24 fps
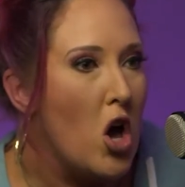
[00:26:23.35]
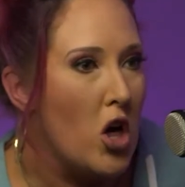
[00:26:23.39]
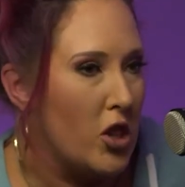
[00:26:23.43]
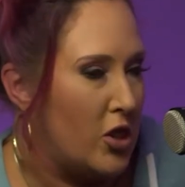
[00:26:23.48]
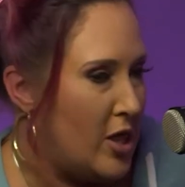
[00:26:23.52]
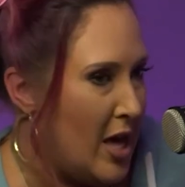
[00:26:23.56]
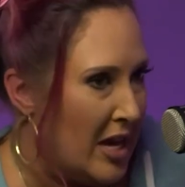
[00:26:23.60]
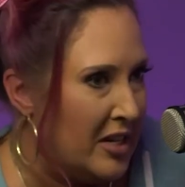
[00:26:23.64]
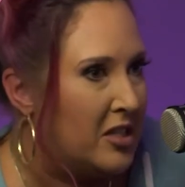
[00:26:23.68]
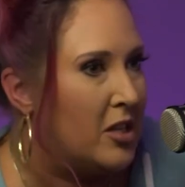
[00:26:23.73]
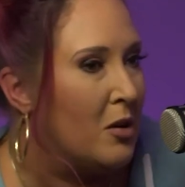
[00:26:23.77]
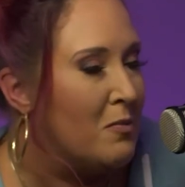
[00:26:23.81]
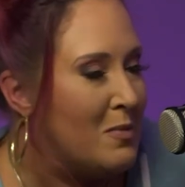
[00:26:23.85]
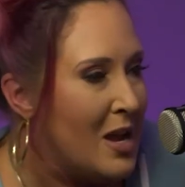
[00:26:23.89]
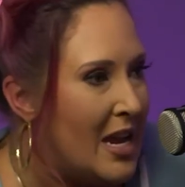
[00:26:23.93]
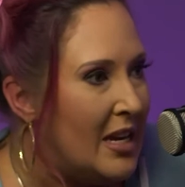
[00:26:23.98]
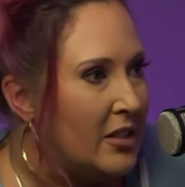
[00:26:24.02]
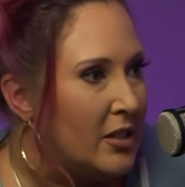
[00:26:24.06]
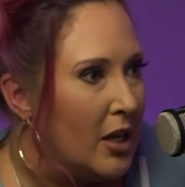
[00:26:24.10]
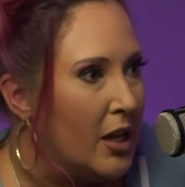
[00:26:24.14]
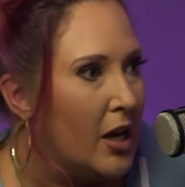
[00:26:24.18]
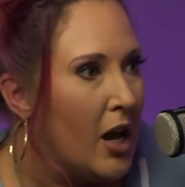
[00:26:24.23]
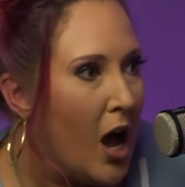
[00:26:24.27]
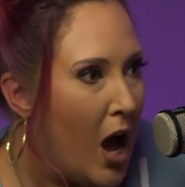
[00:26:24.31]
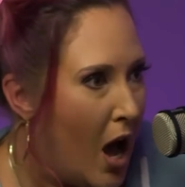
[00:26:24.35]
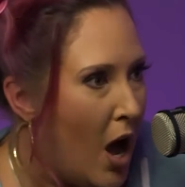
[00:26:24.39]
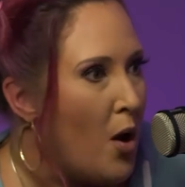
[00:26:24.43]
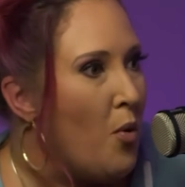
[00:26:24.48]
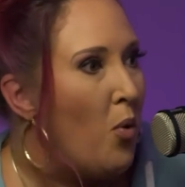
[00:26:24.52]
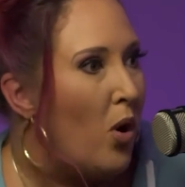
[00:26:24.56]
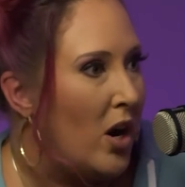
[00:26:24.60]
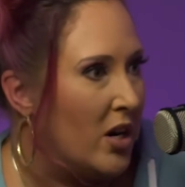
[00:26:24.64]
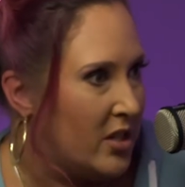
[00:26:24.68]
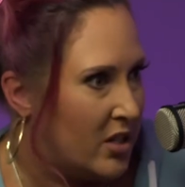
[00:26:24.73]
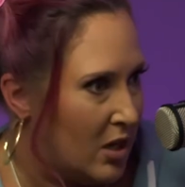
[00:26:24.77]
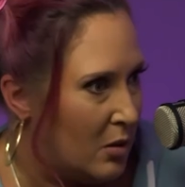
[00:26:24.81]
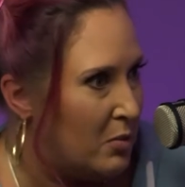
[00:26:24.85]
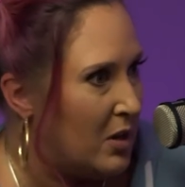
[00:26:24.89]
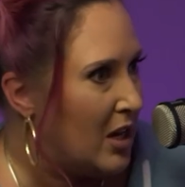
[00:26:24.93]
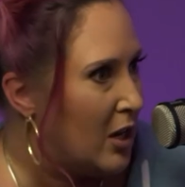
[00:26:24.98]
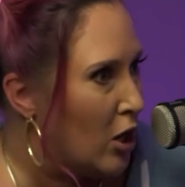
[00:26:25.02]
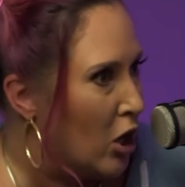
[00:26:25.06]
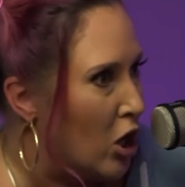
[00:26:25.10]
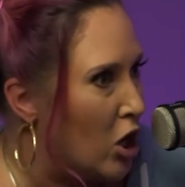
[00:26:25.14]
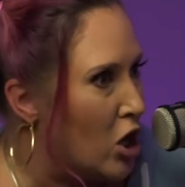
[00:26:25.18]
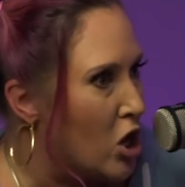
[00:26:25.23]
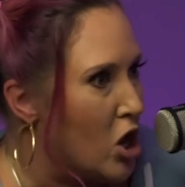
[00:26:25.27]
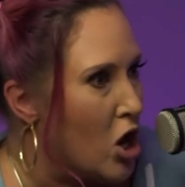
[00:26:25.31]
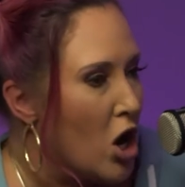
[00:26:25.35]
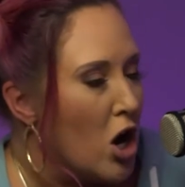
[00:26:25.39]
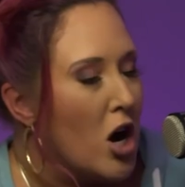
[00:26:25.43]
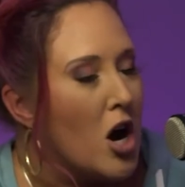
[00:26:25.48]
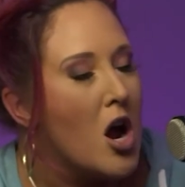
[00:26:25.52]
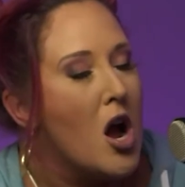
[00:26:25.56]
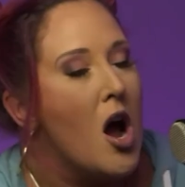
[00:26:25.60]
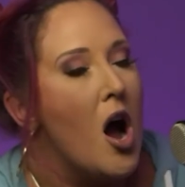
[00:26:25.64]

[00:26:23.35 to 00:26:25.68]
That's amazing. I want to be her.